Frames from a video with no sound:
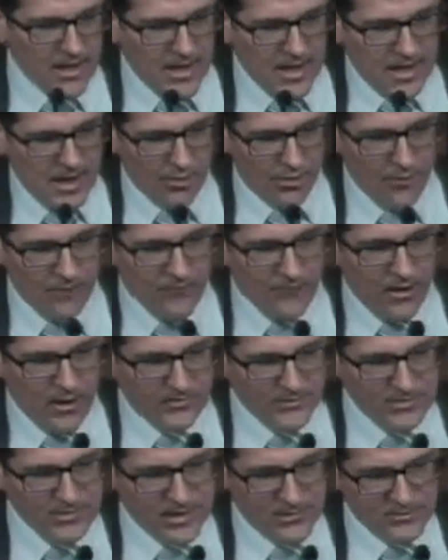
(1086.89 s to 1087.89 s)
It'll involve
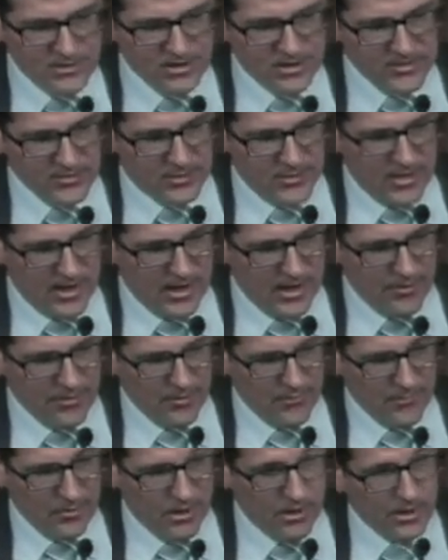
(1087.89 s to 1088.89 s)
assumptions about how the
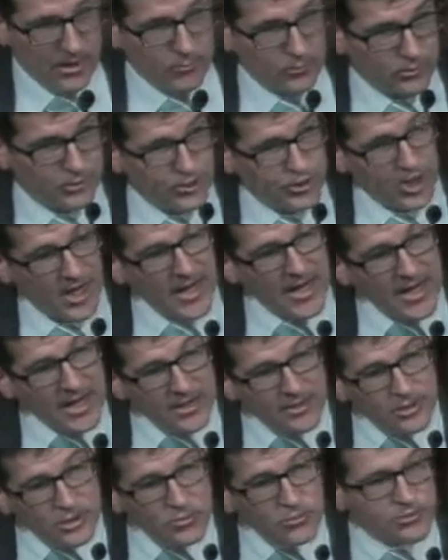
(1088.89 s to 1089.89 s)
market will
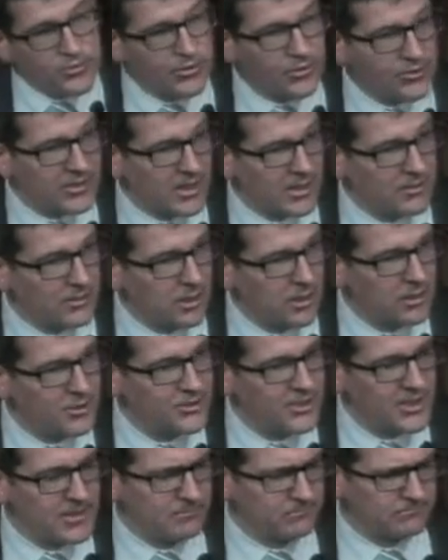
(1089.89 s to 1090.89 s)
change with your
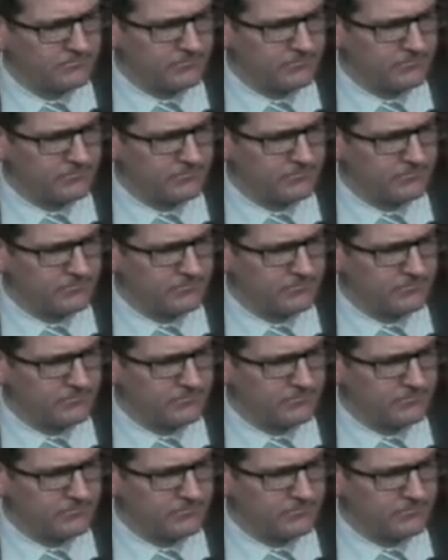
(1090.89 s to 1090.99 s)
technology.